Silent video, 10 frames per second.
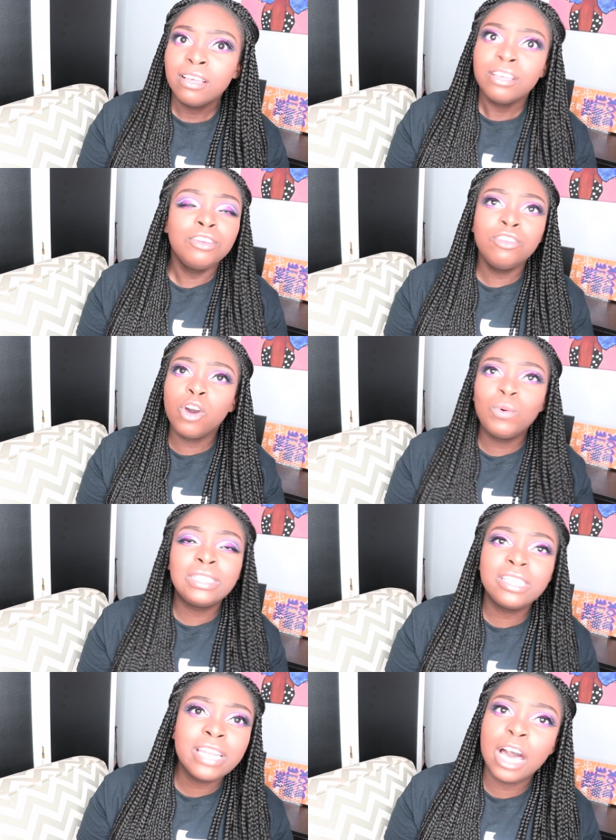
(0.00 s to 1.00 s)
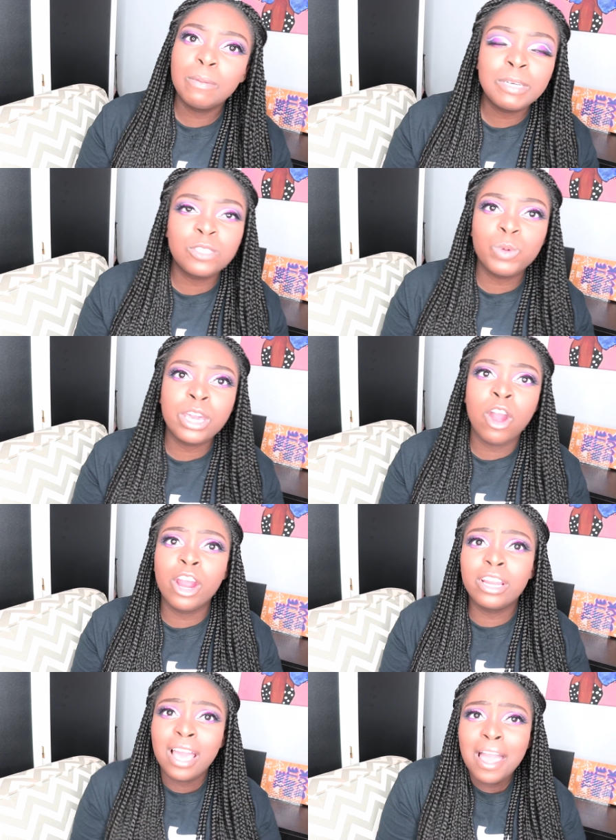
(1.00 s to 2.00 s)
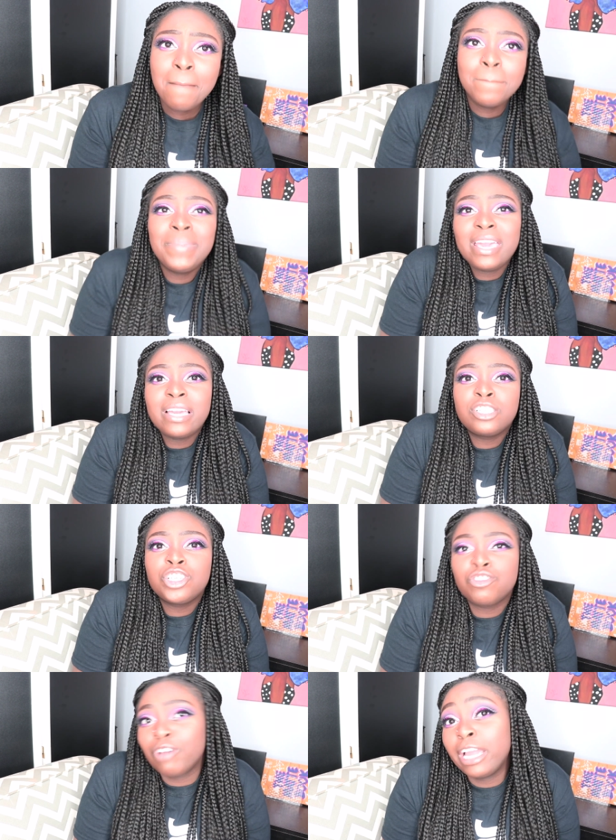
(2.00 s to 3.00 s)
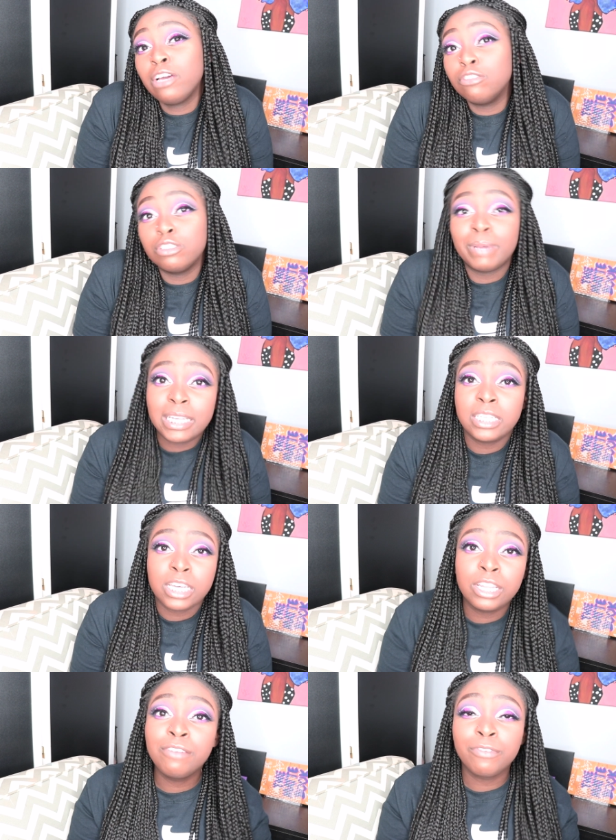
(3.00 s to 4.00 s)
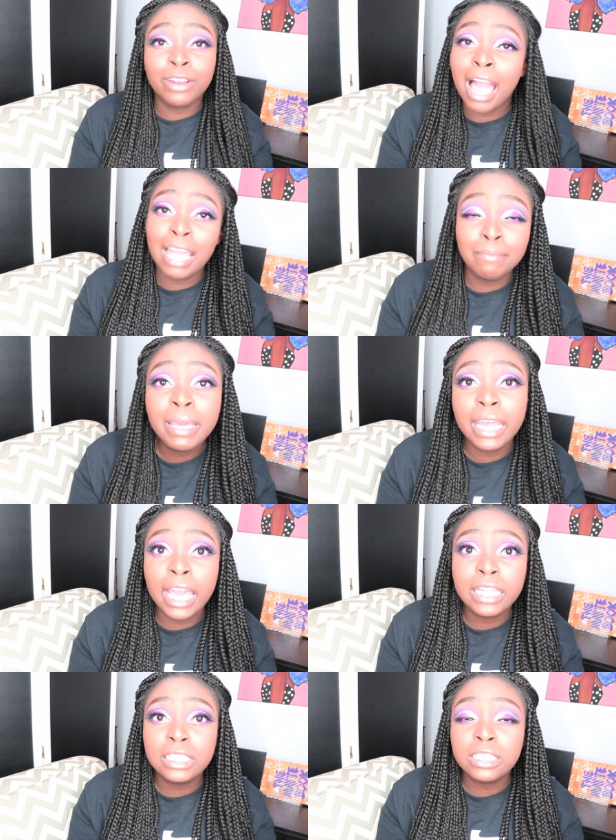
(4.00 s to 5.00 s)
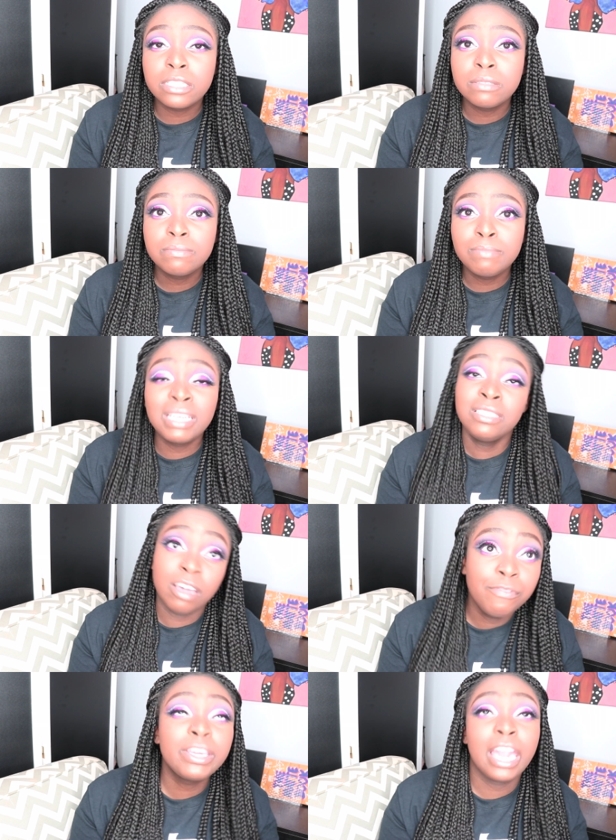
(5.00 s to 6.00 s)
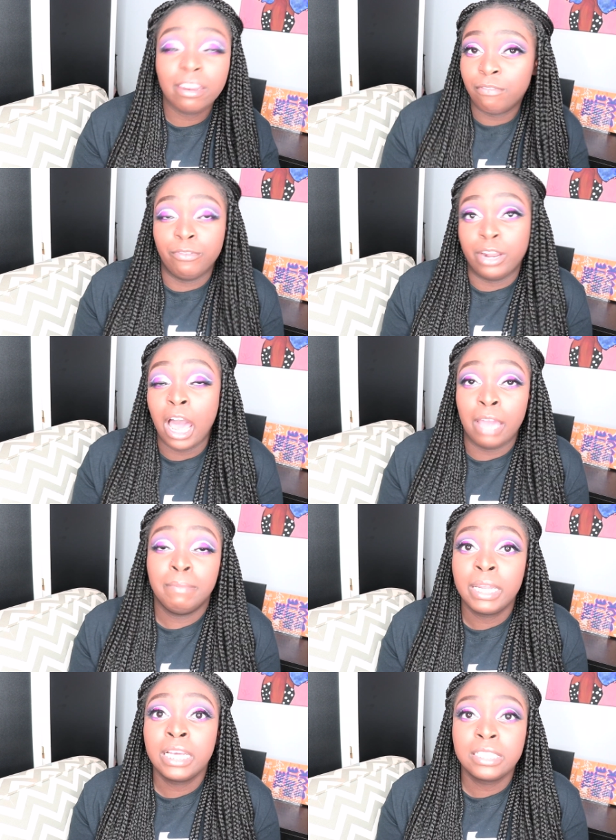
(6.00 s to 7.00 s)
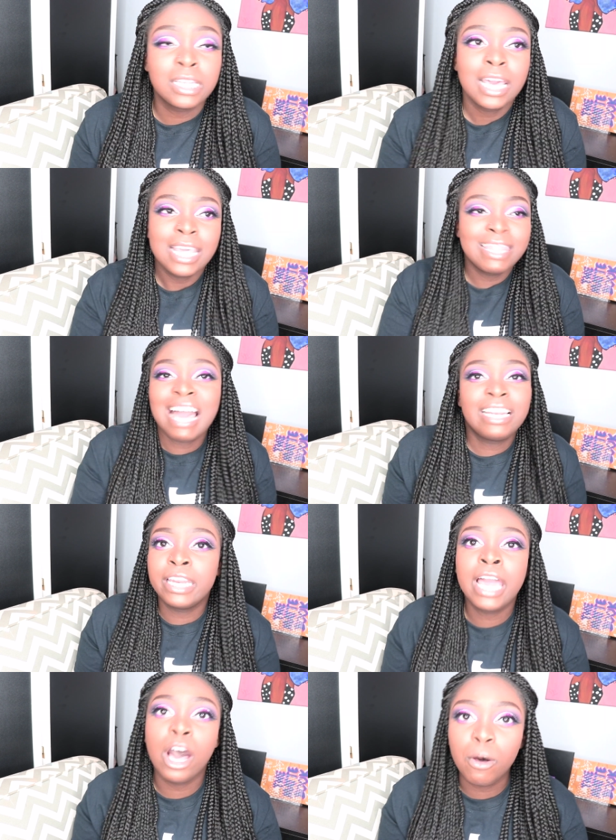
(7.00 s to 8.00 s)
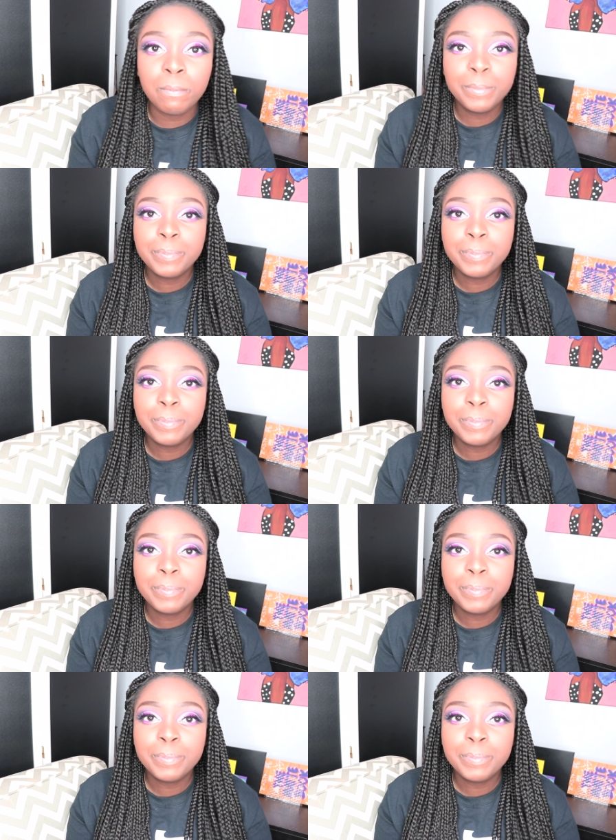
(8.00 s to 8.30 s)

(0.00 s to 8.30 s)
You know what didn't help his weak heart? Being strangled, basically, for nine minutes. Being suffocated for nine minutes. That didn't help.